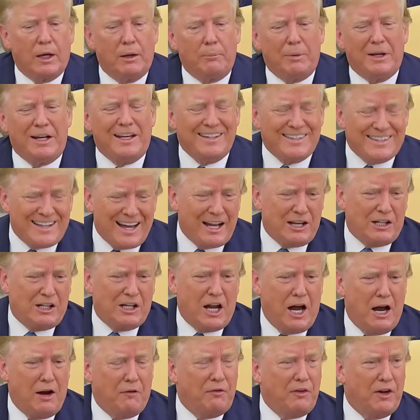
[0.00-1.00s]
But he's got
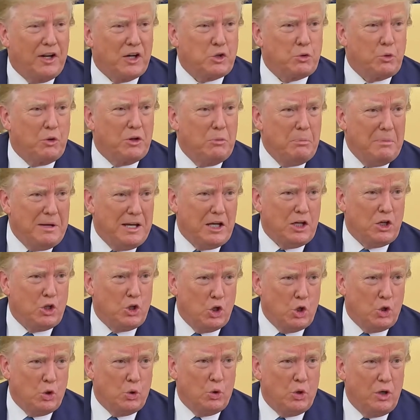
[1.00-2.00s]
conflicts with me,
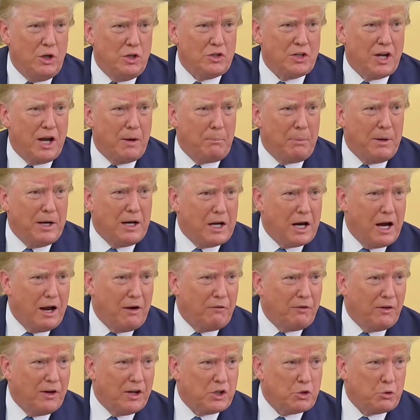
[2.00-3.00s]
too. He's got big
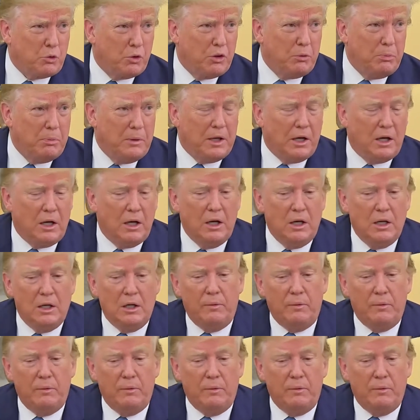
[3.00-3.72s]
conflicts with me.